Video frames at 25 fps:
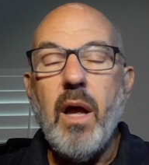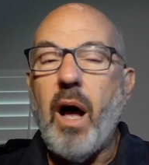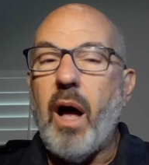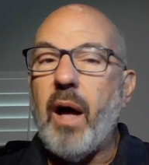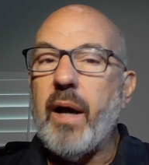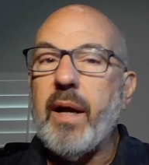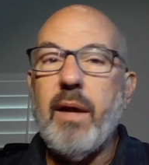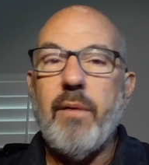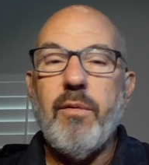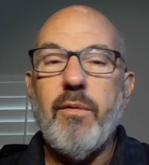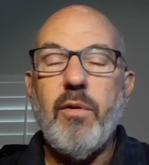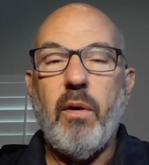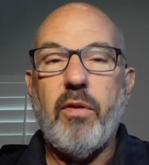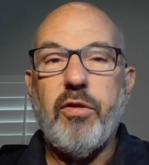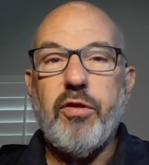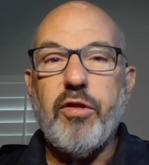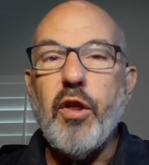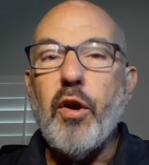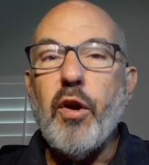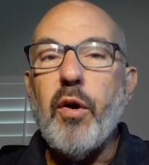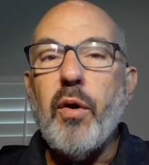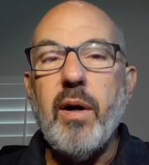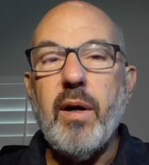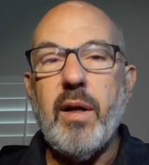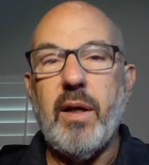I'll give you a
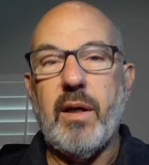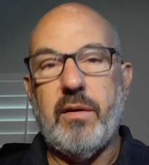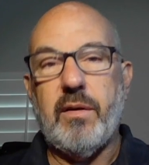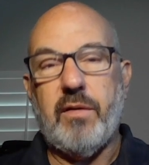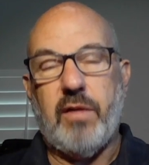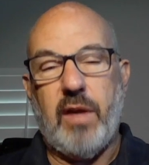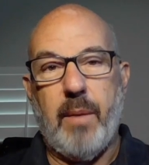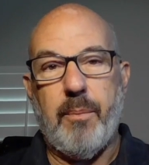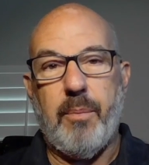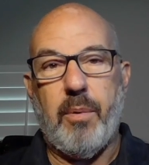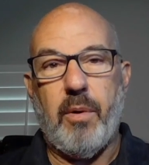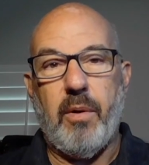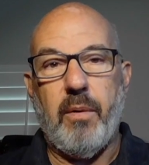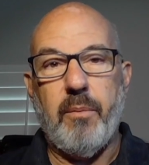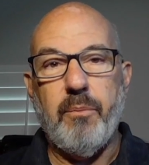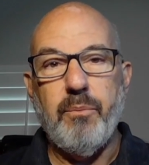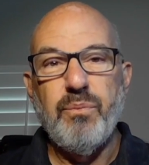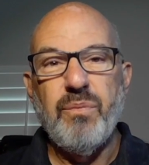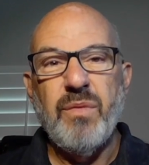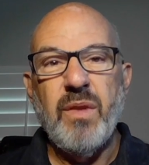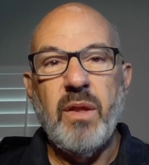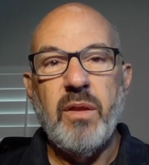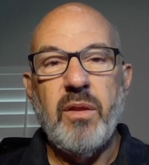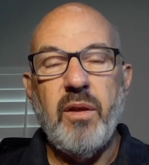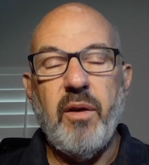third example.
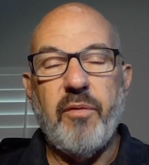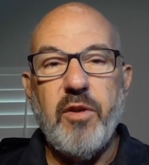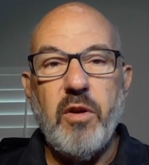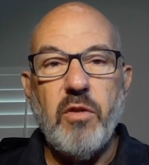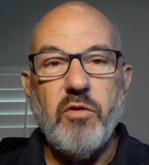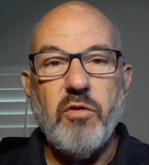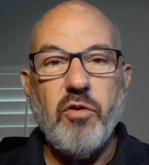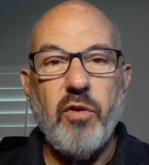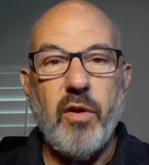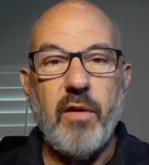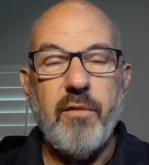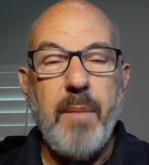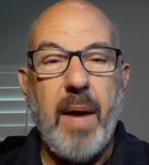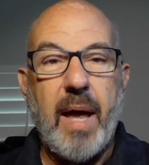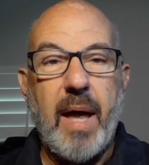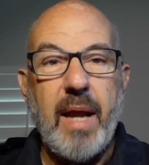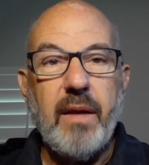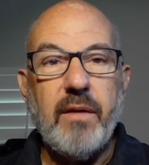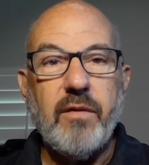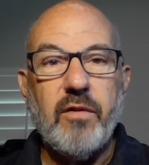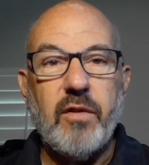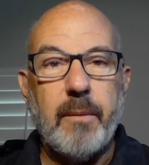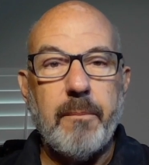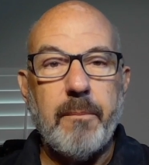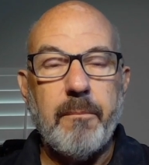The future of
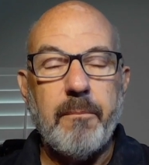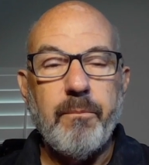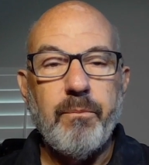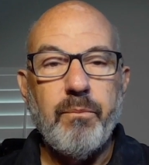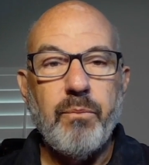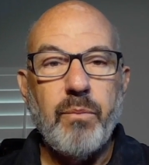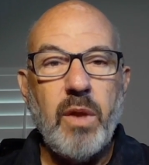medicine.